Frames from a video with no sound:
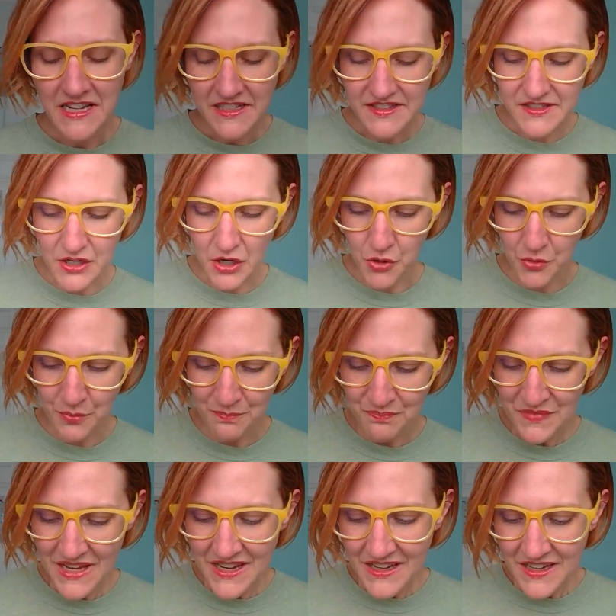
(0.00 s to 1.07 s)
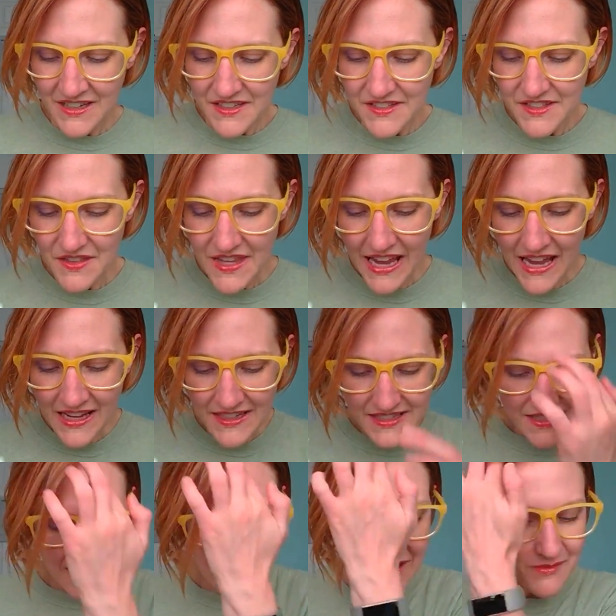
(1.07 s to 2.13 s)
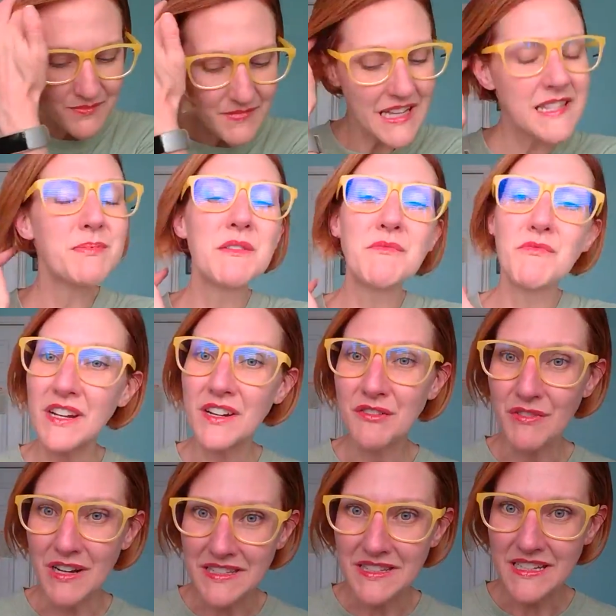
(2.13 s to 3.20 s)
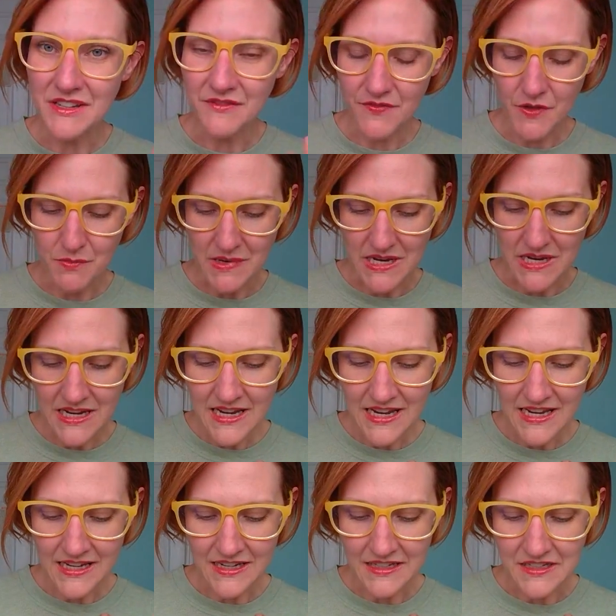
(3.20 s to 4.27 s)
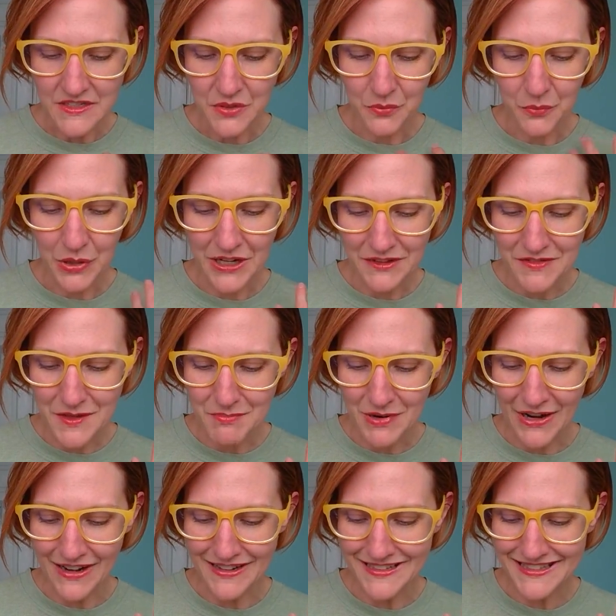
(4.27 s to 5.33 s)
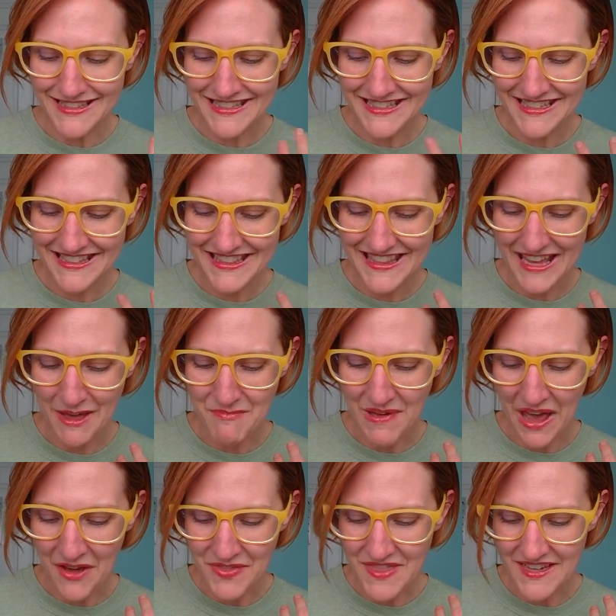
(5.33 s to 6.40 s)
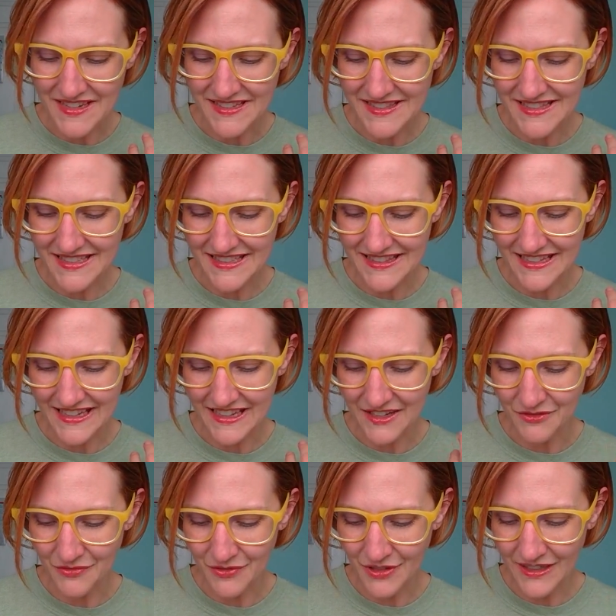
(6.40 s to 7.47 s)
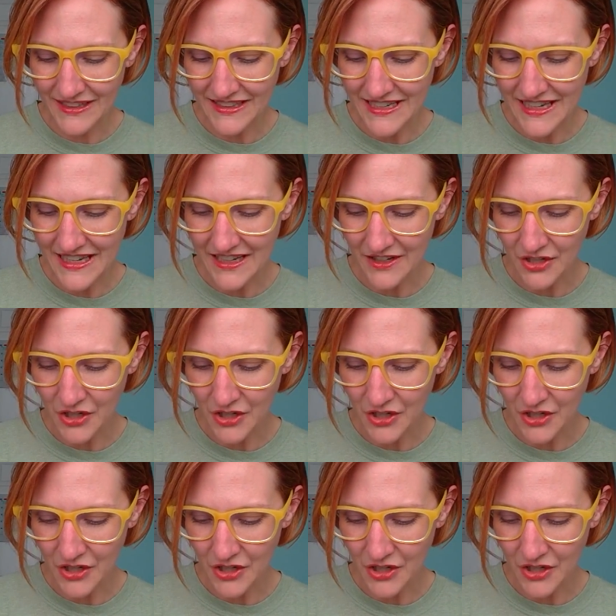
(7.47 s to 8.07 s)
So that's been very resonant for me. And one of the parts about this that really hit